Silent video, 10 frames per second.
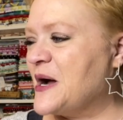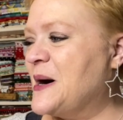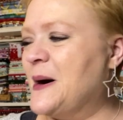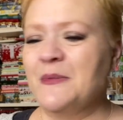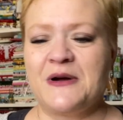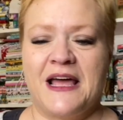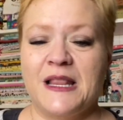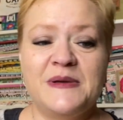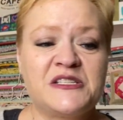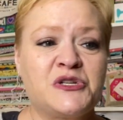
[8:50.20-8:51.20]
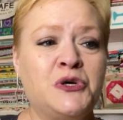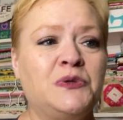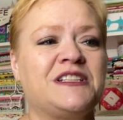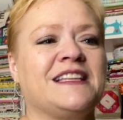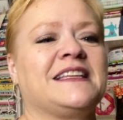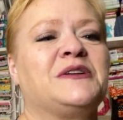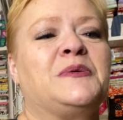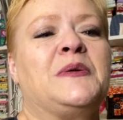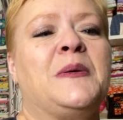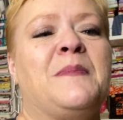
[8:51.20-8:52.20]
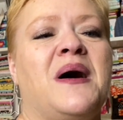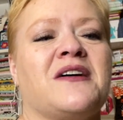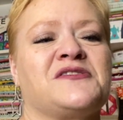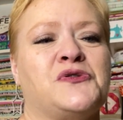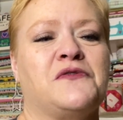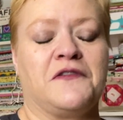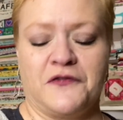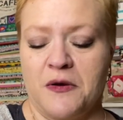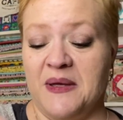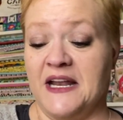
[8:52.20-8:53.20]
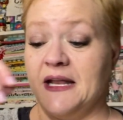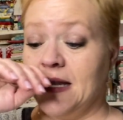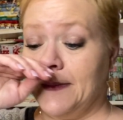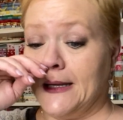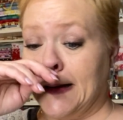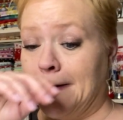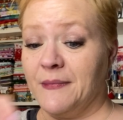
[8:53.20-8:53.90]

Okay, let me scooch the little box over for a minute, and let me